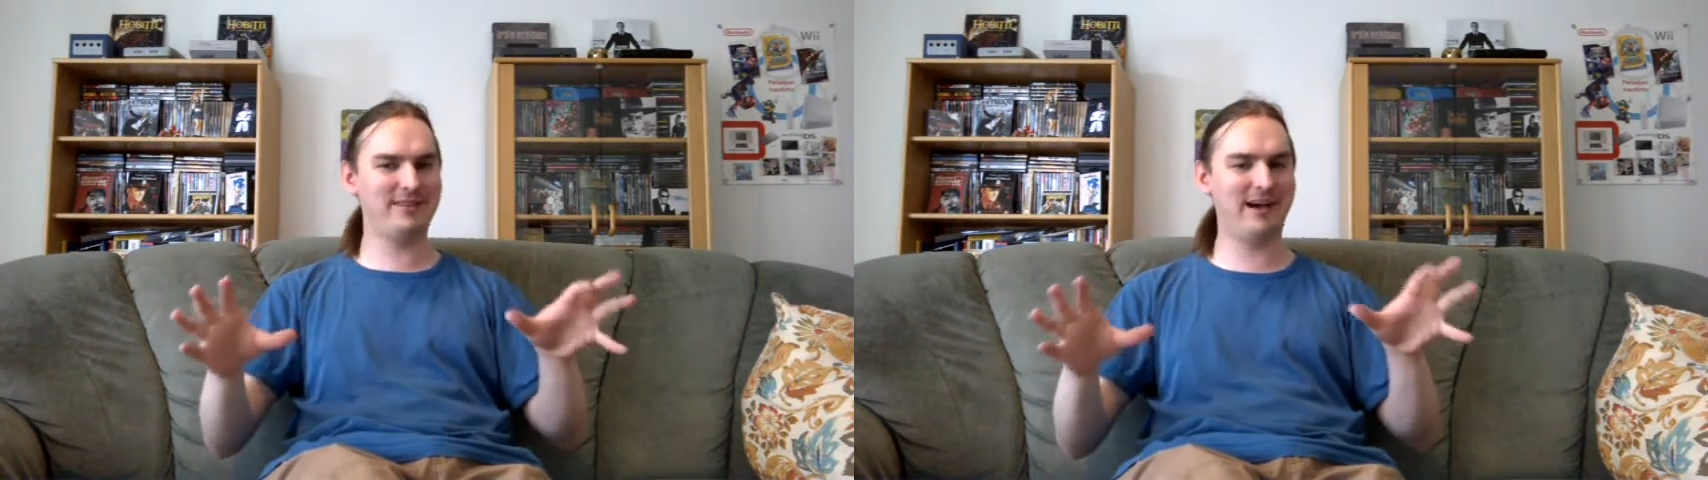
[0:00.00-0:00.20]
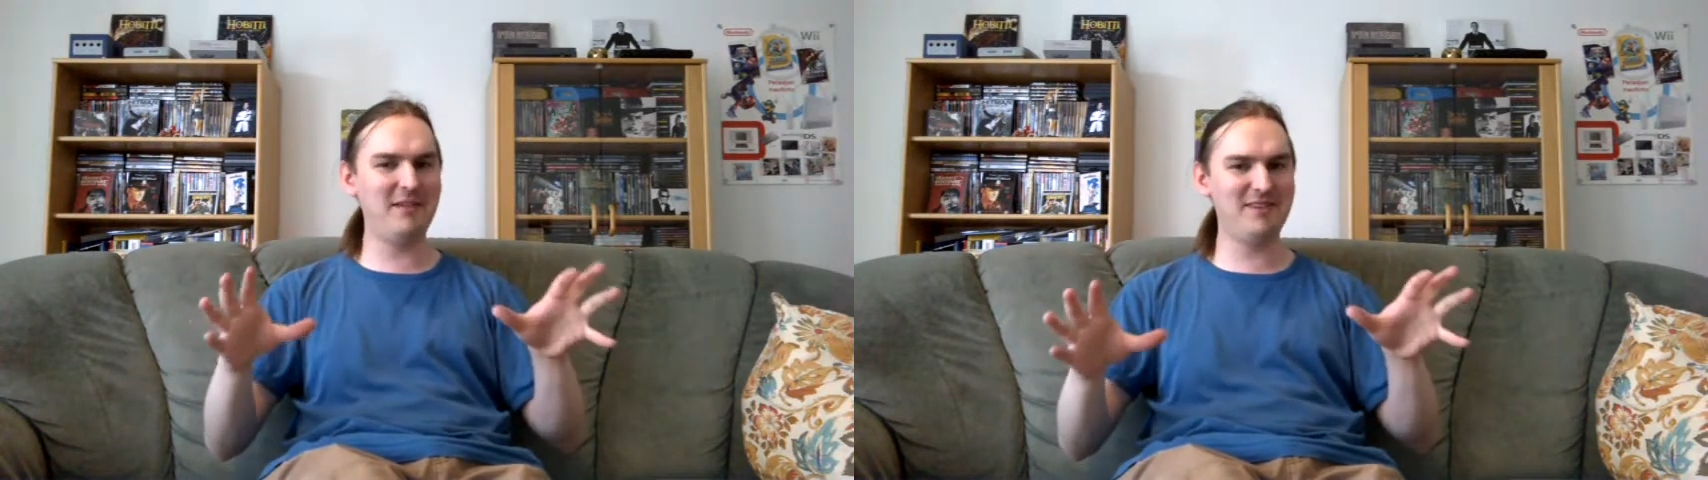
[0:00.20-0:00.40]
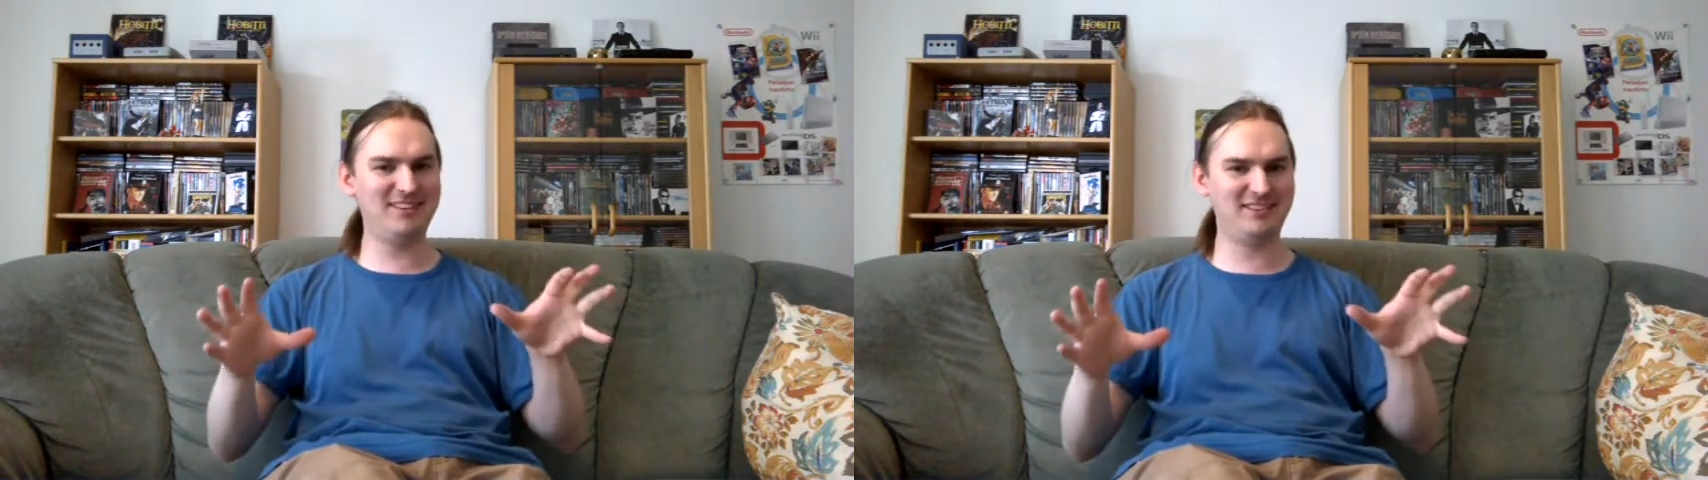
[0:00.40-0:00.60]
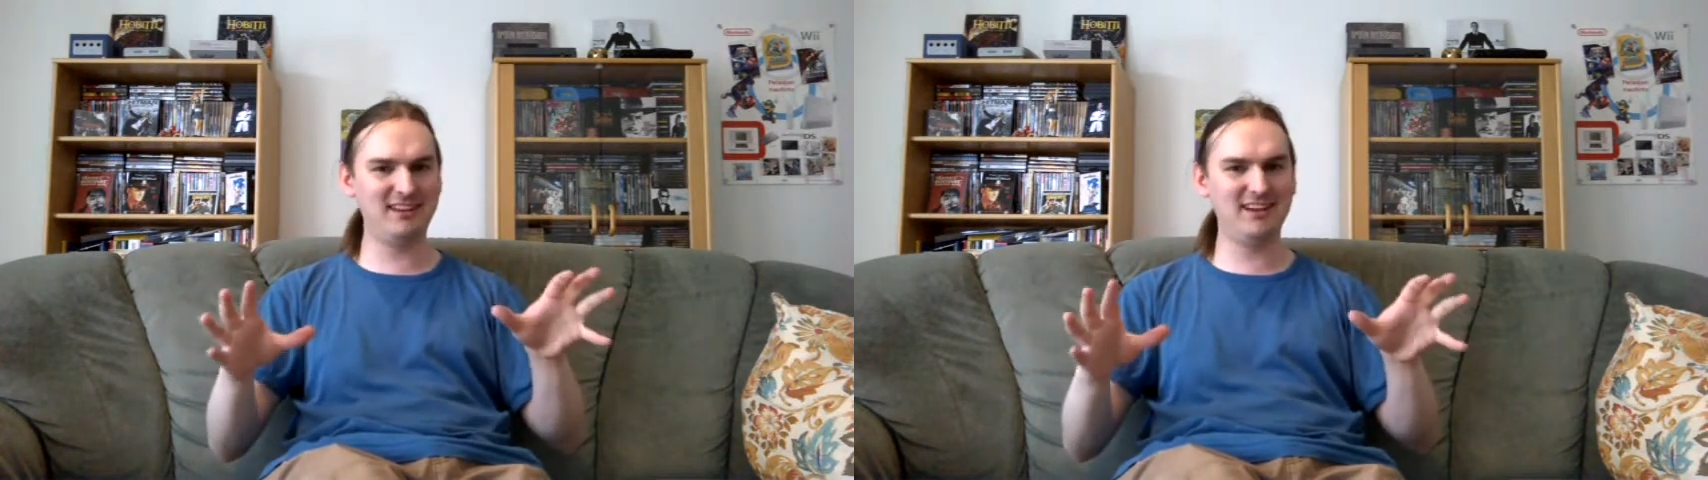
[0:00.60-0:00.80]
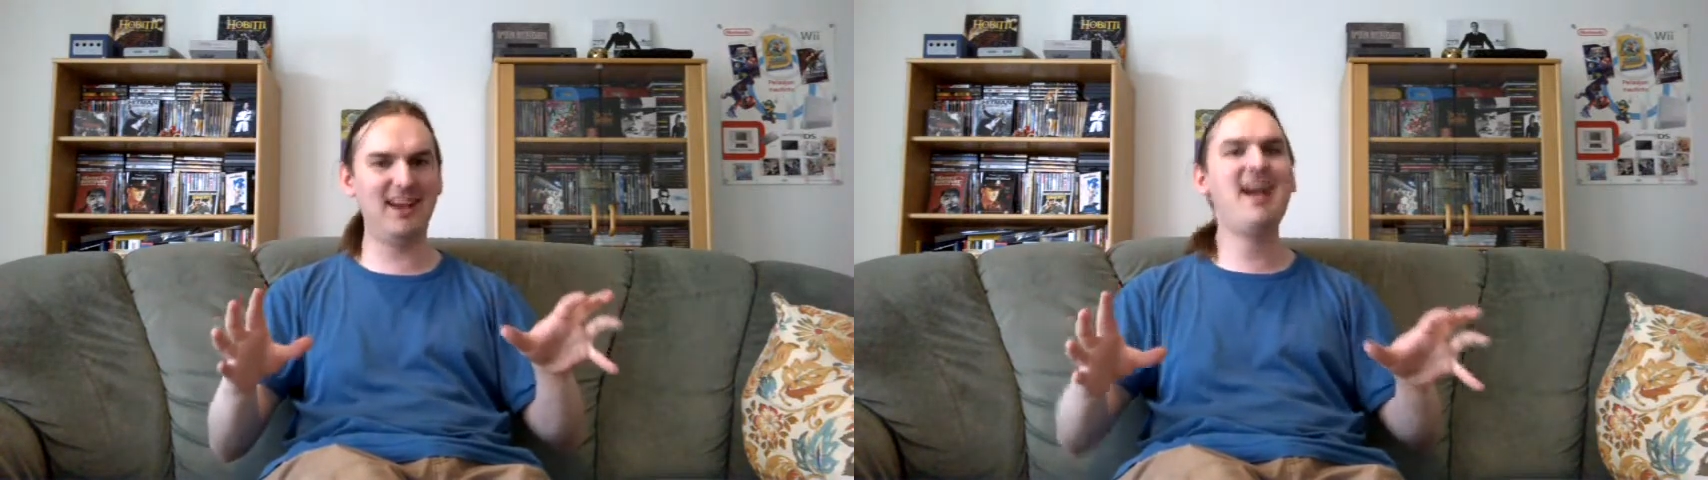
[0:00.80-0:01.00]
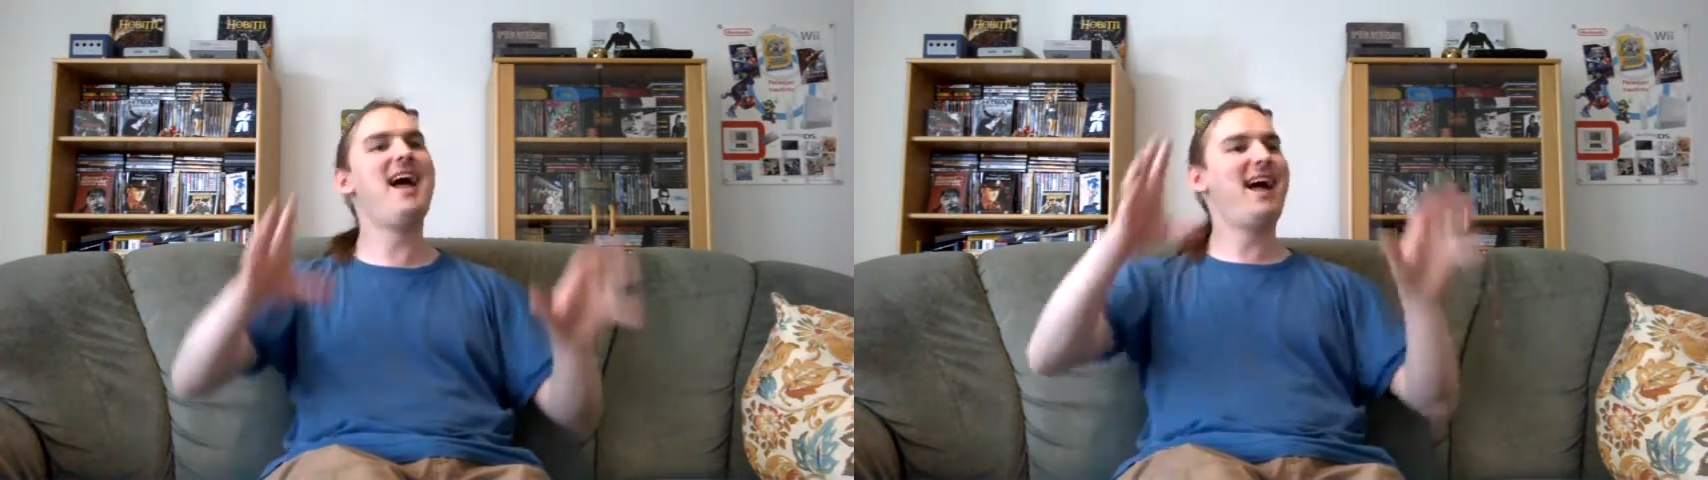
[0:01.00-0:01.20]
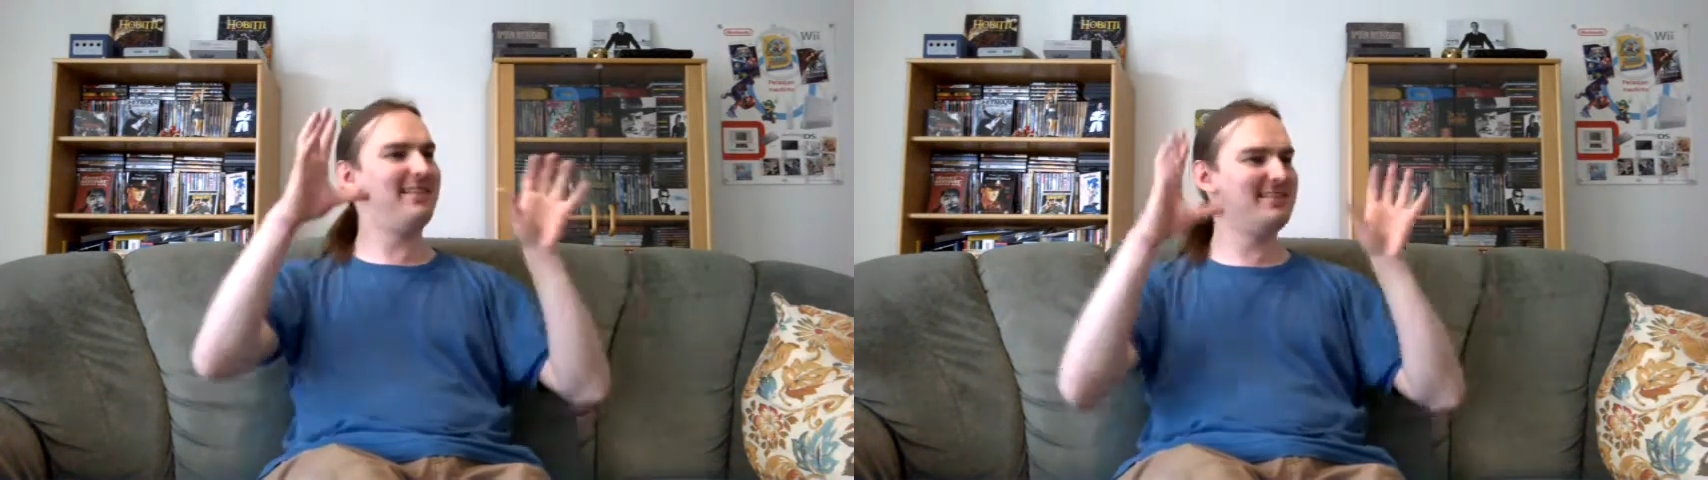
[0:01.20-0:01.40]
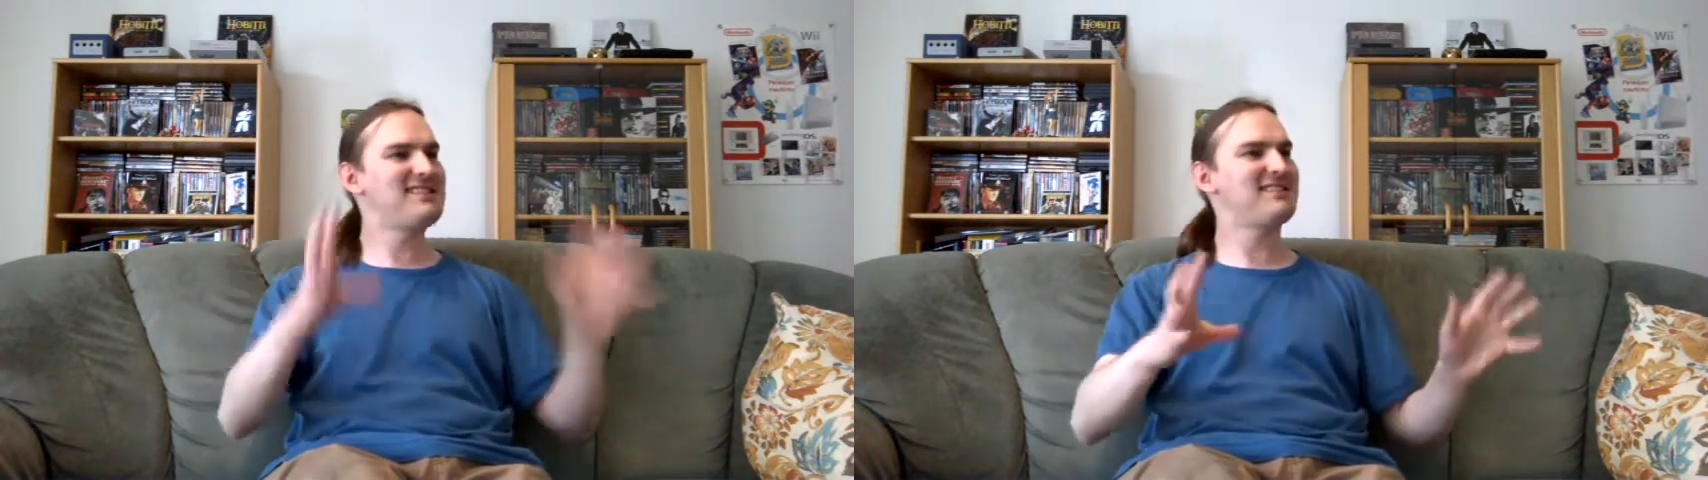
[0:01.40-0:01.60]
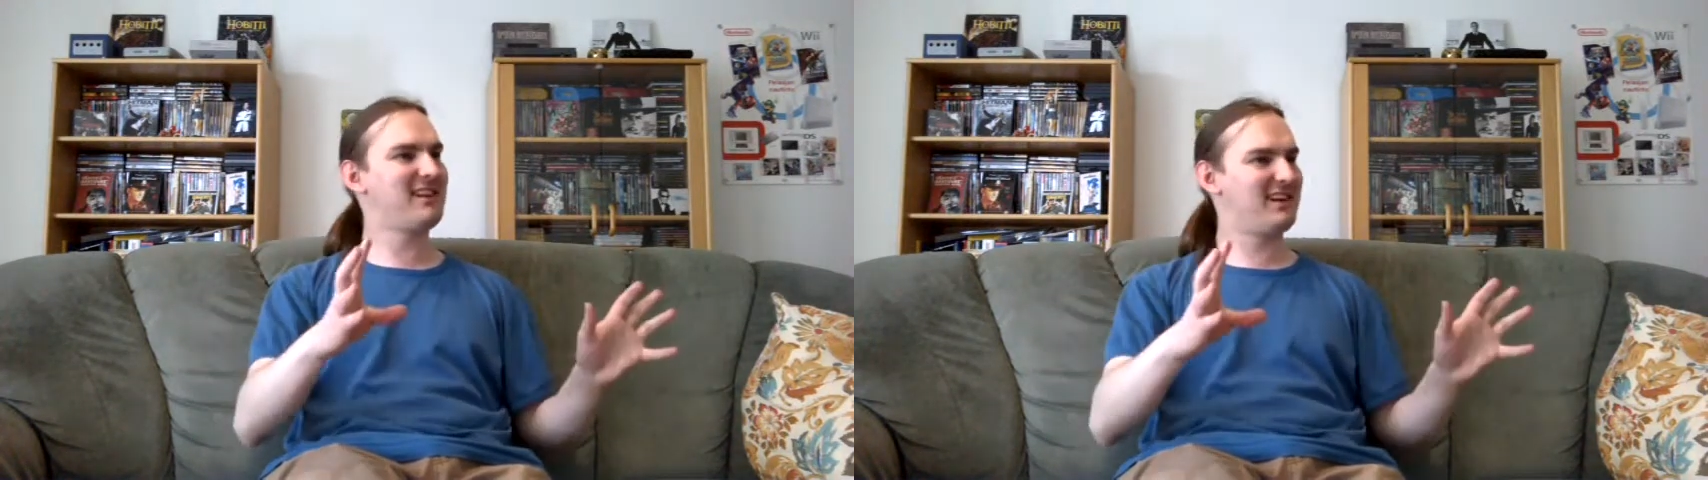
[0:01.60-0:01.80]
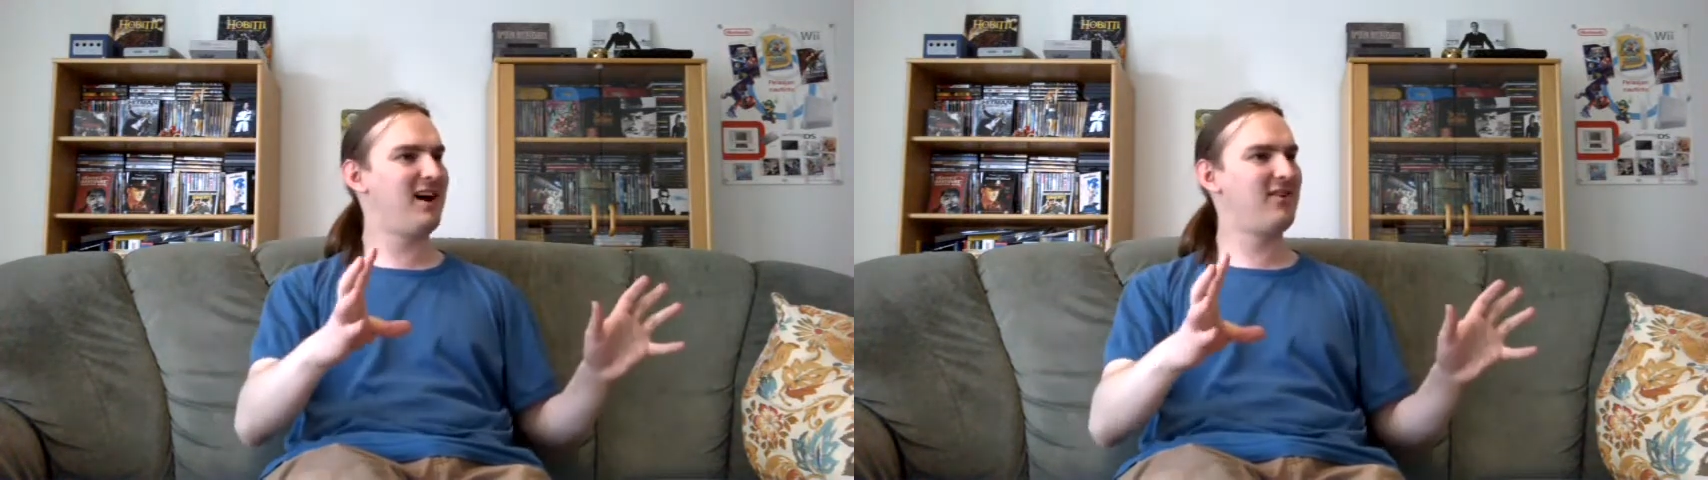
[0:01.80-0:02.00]
time I see it, and that's
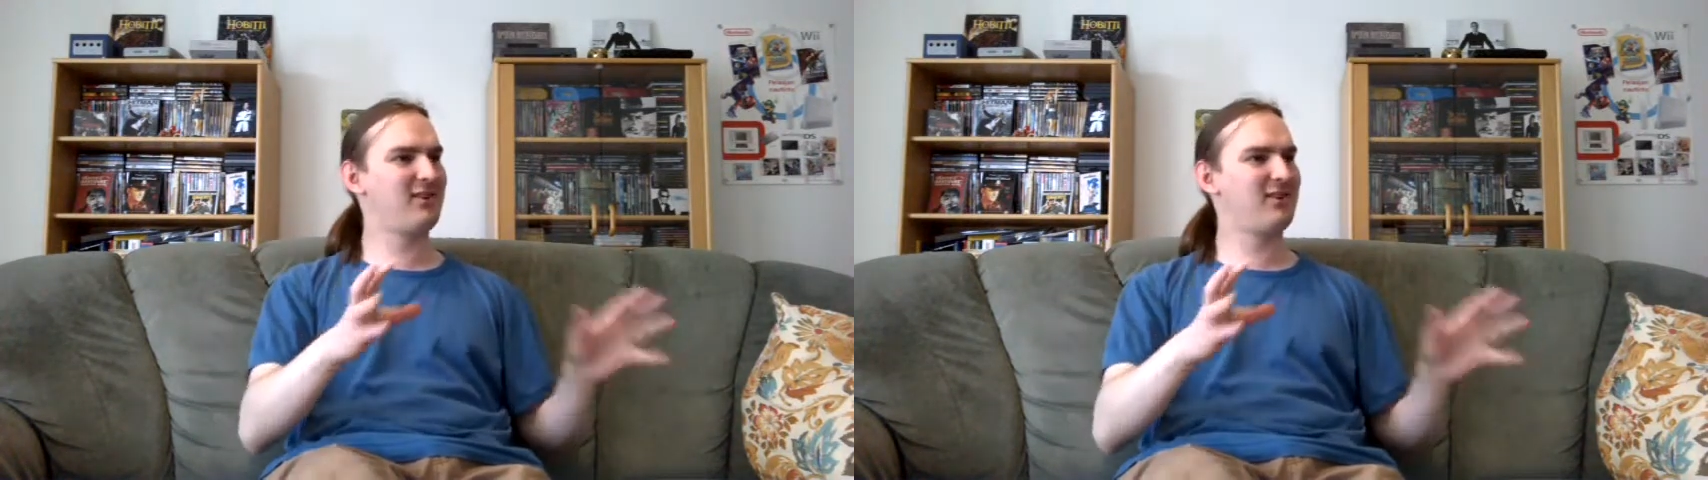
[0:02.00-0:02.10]
the cover